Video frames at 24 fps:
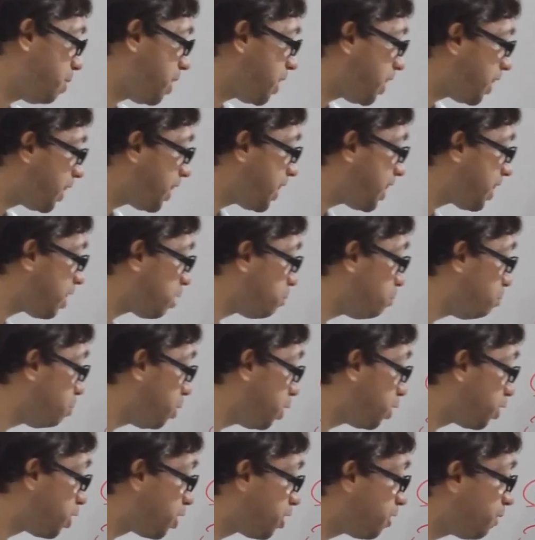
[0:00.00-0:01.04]
PC,
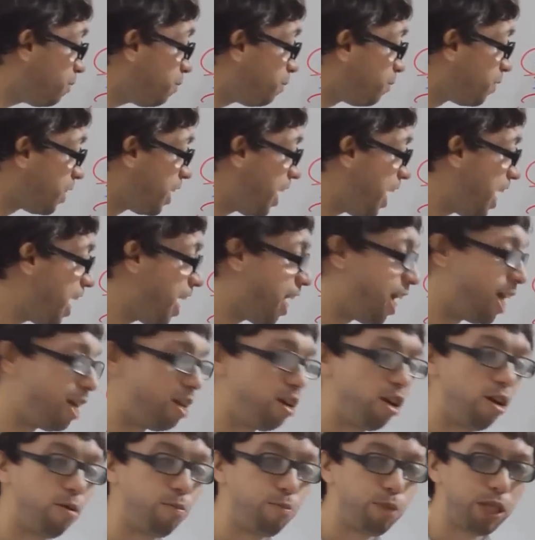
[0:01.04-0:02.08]
computer,
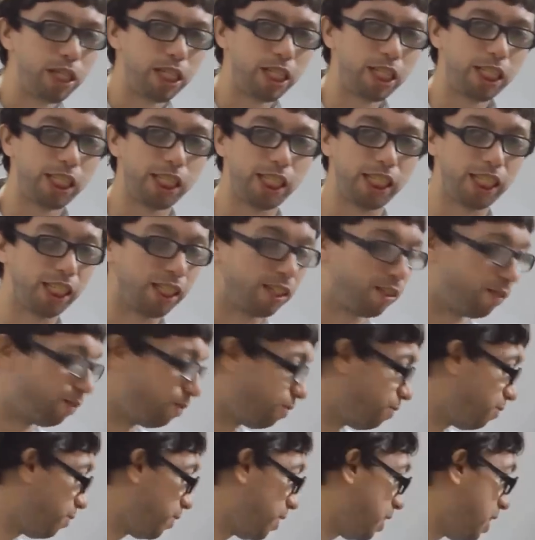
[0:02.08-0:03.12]
and PC.